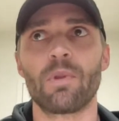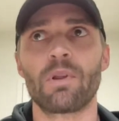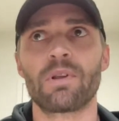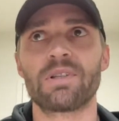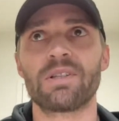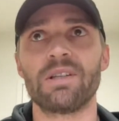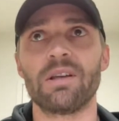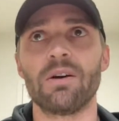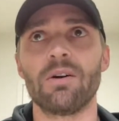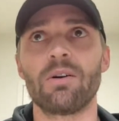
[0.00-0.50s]

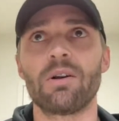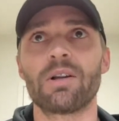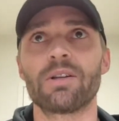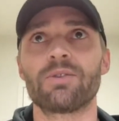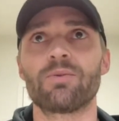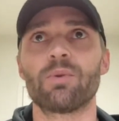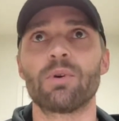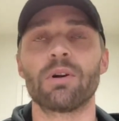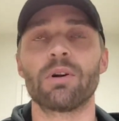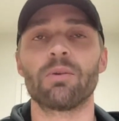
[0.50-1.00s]
still,
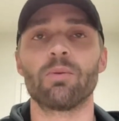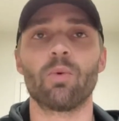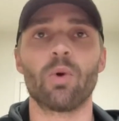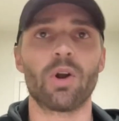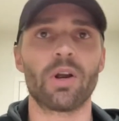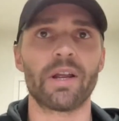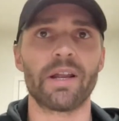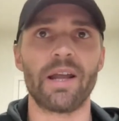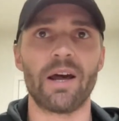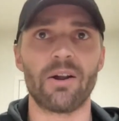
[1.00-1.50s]
because we're
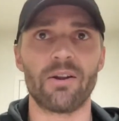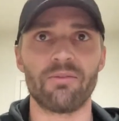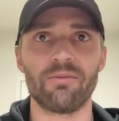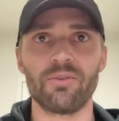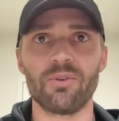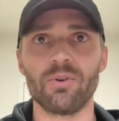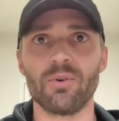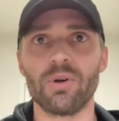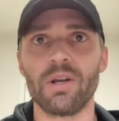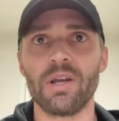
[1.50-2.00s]
working out a
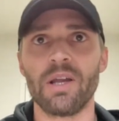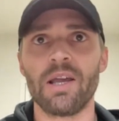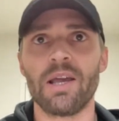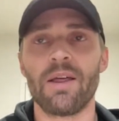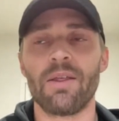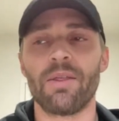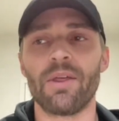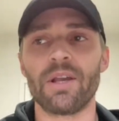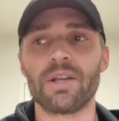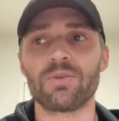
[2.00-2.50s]
few
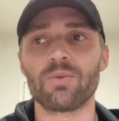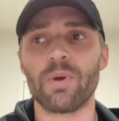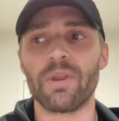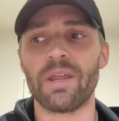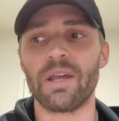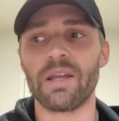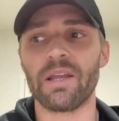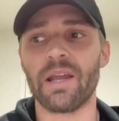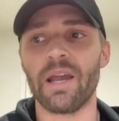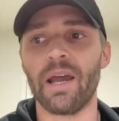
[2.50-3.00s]
things with
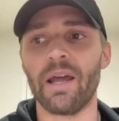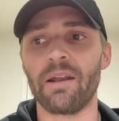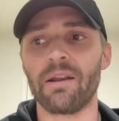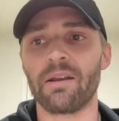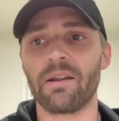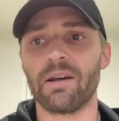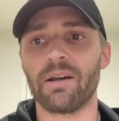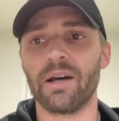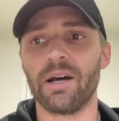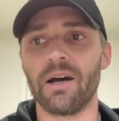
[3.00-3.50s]
it
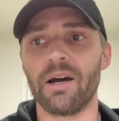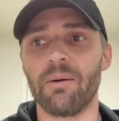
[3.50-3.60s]
yet.